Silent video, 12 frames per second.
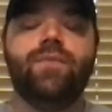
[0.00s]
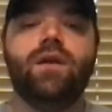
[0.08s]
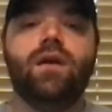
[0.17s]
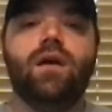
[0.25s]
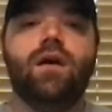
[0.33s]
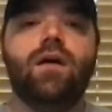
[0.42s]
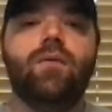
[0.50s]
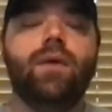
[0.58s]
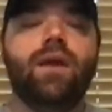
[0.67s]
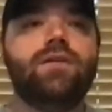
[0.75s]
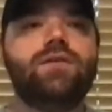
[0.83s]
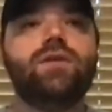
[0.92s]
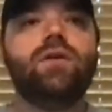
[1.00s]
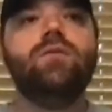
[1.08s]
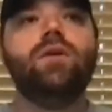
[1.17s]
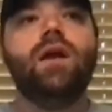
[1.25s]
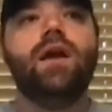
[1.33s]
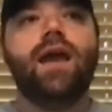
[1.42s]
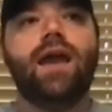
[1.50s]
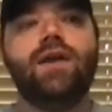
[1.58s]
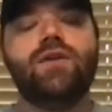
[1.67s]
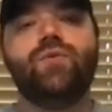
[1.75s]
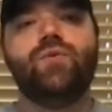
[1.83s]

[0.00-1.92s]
And so as